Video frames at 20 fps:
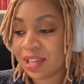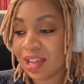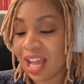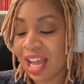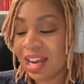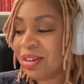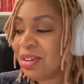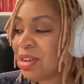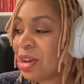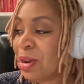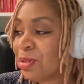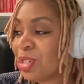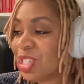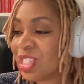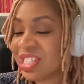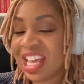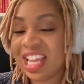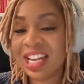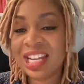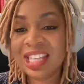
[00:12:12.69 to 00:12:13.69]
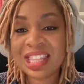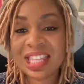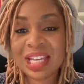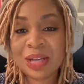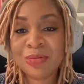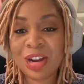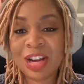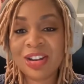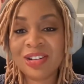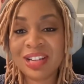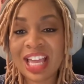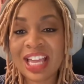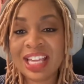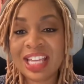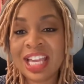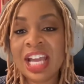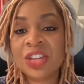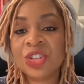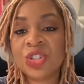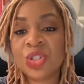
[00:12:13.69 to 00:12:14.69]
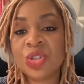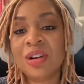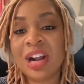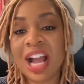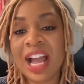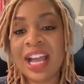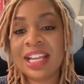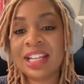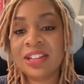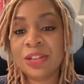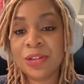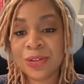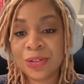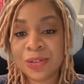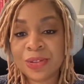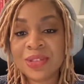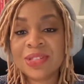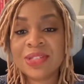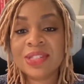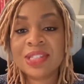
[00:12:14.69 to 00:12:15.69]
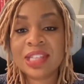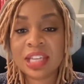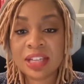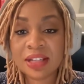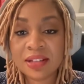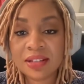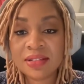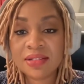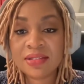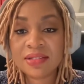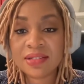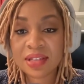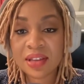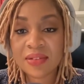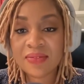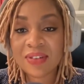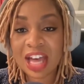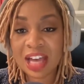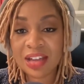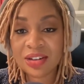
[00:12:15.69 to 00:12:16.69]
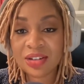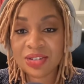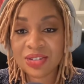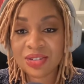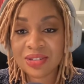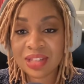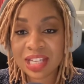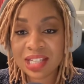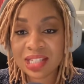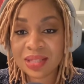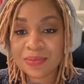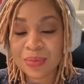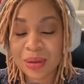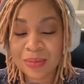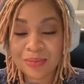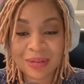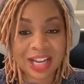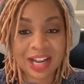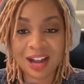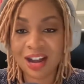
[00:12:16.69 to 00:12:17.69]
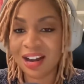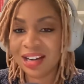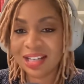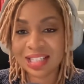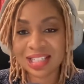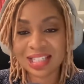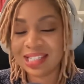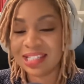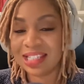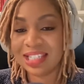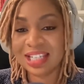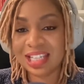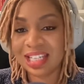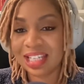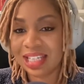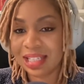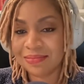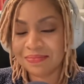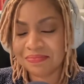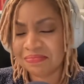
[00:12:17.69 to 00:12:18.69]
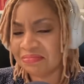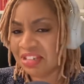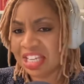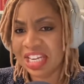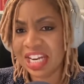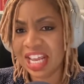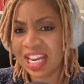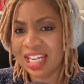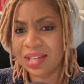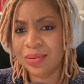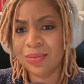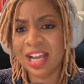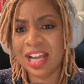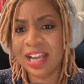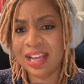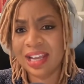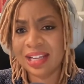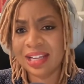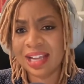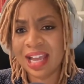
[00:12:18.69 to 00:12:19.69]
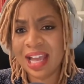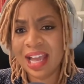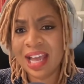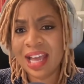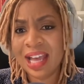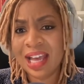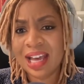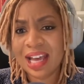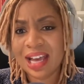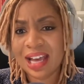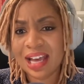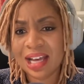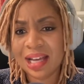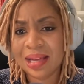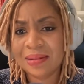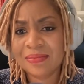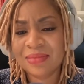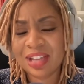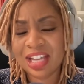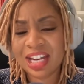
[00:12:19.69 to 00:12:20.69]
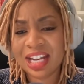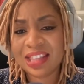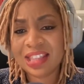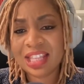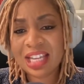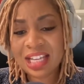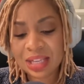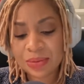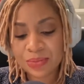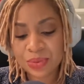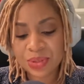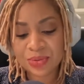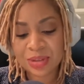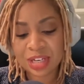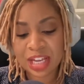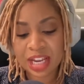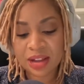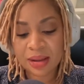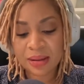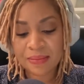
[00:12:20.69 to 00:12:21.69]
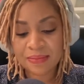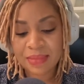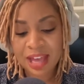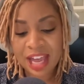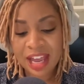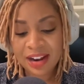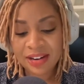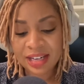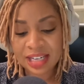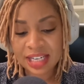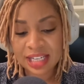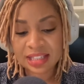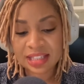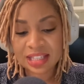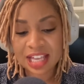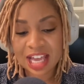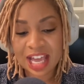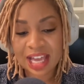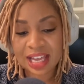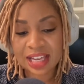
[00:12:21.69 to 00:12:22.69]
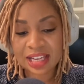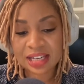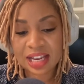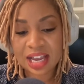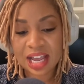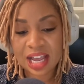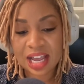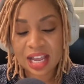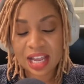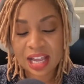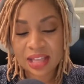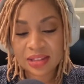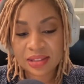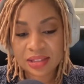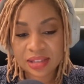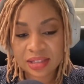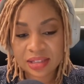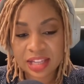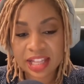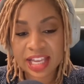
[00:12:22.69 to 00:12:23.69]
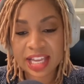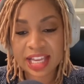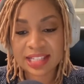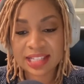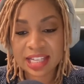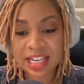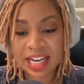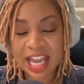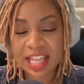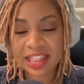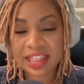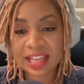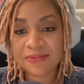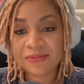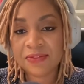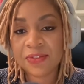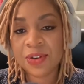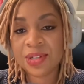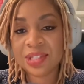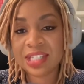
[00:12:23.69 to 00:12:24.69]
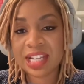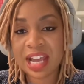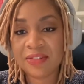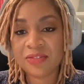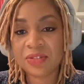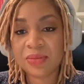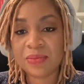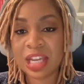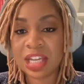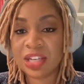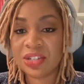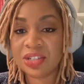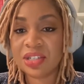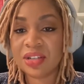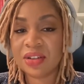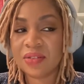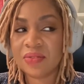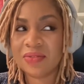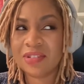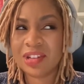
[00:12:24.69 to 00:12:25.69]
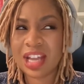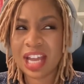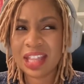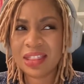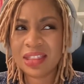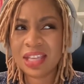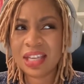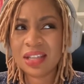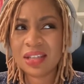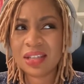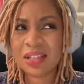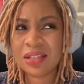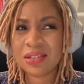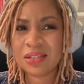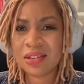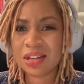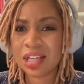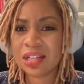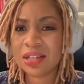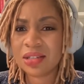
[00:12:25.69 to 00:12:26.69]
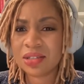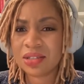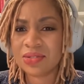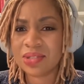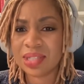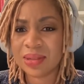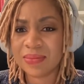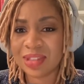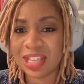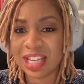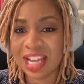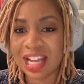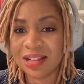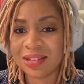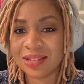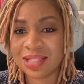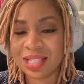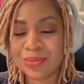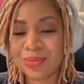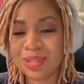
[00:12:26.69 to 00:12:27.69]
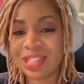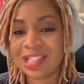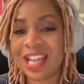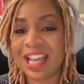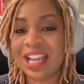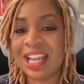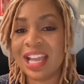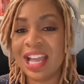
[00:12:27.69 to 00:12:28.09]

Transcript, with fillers: I don't know, just anything where you're like, yeah, sure, I can learn the skills of how to do this, but my heart isn't in it in any way. Um, and I think it was when I got married that eh, like I said, I had that first affirmation of, I think you're here to do something else. And it was like